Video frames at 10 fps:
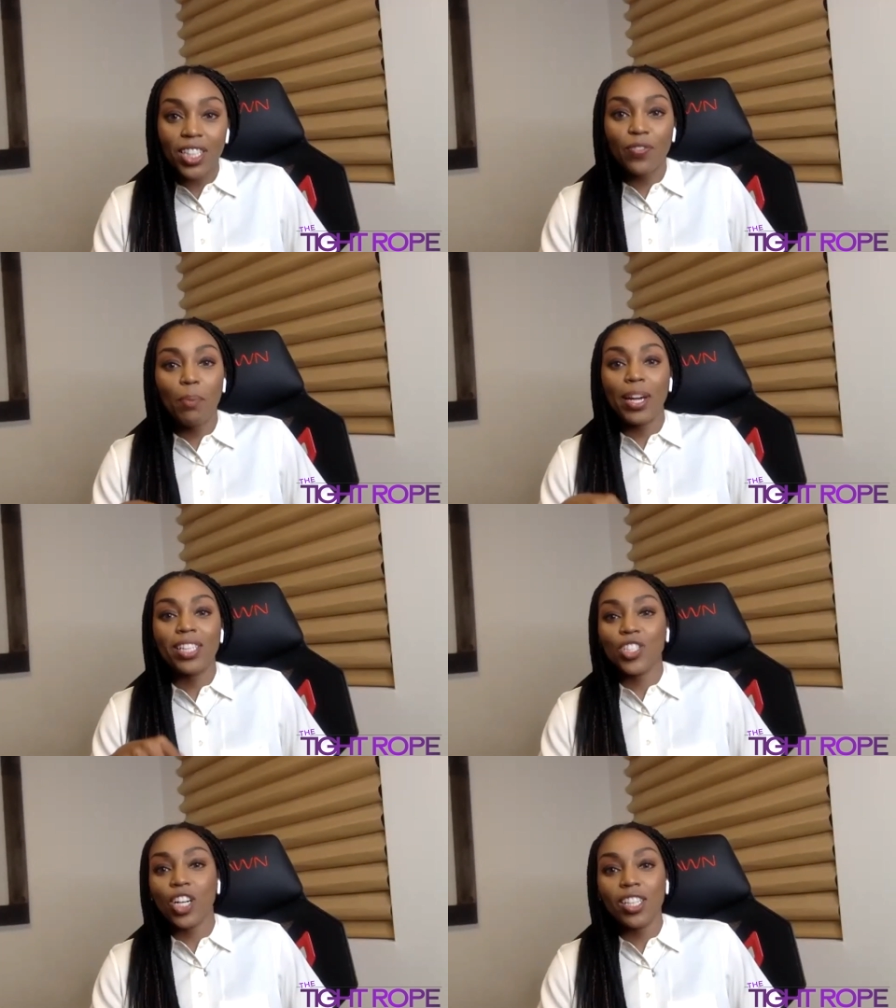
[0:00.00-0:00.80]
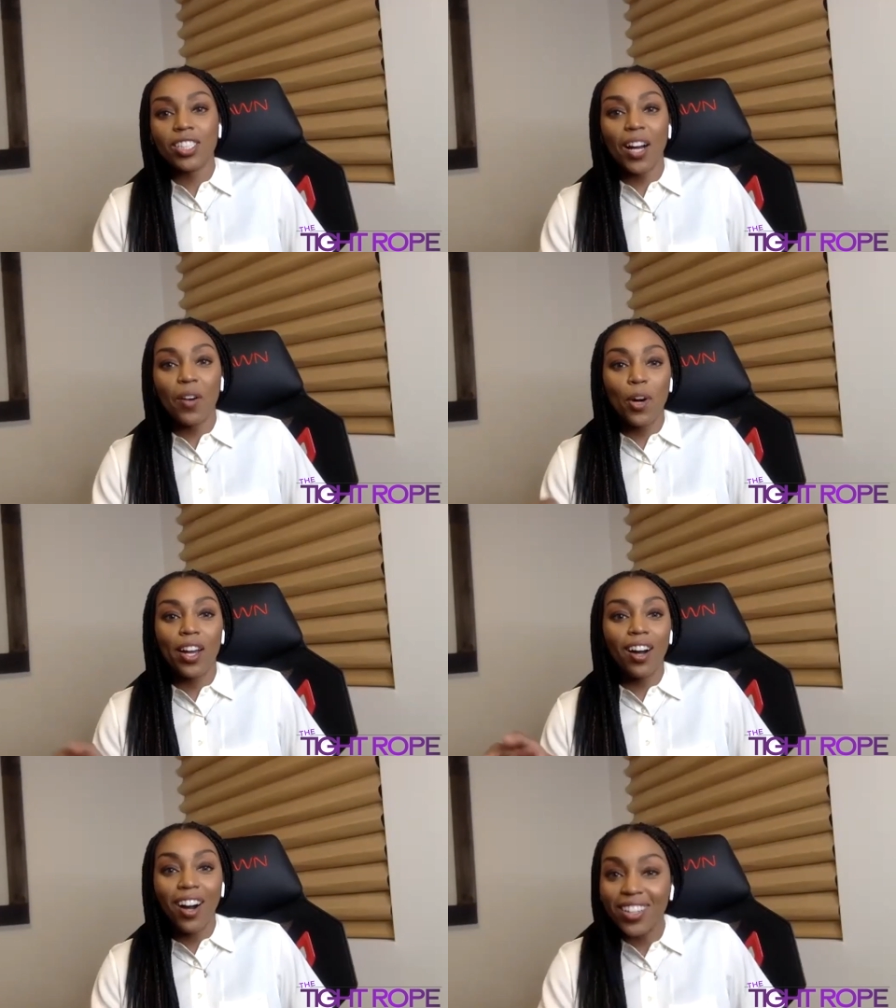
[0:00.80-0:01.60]
If I'm at church, I
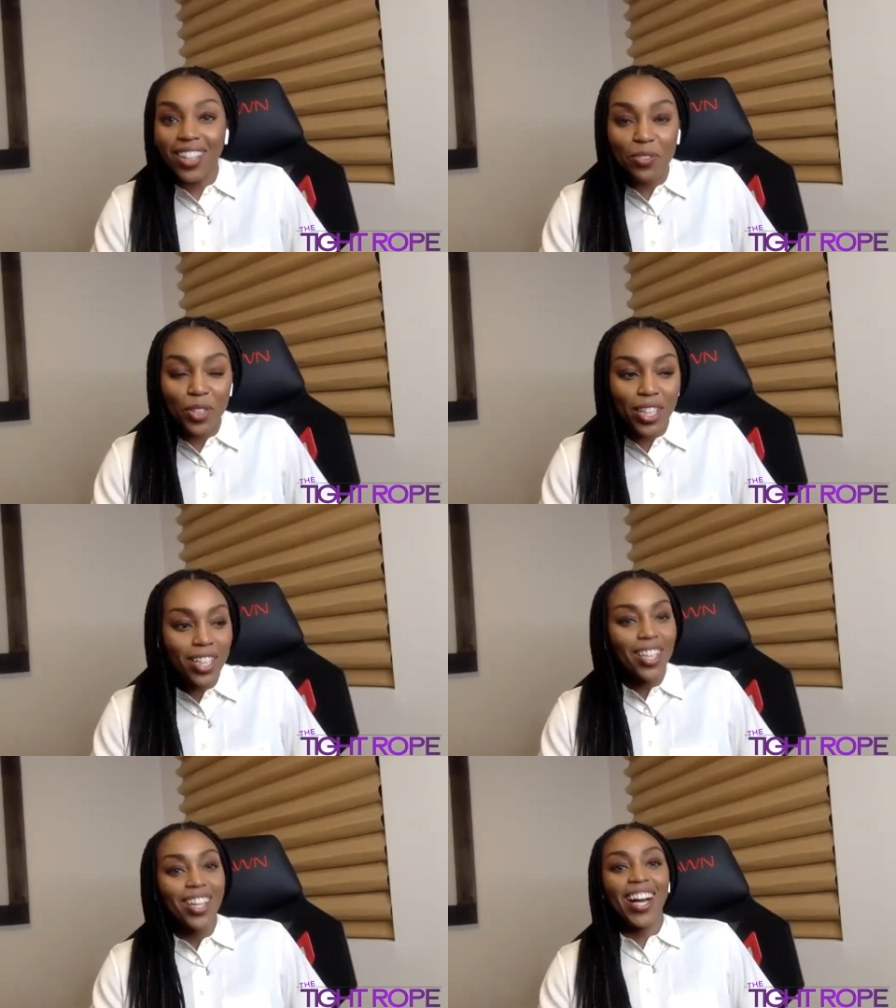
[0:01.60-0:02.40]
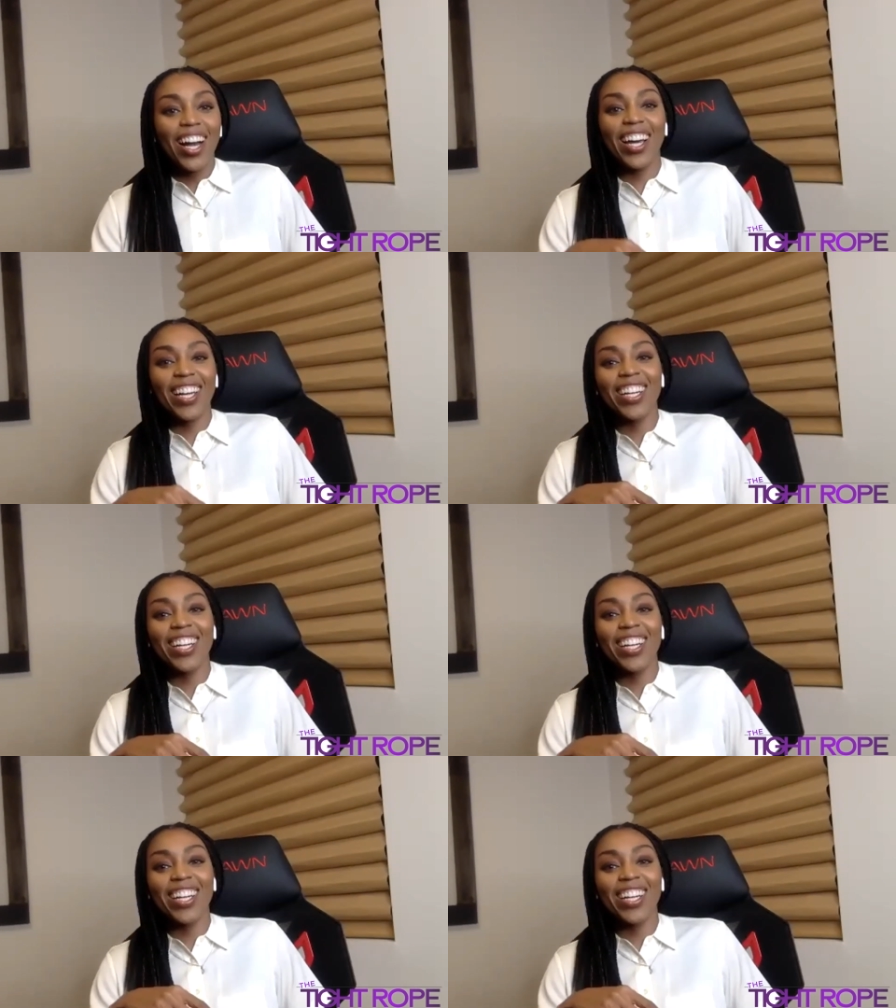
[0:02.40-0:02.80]
want all of it. I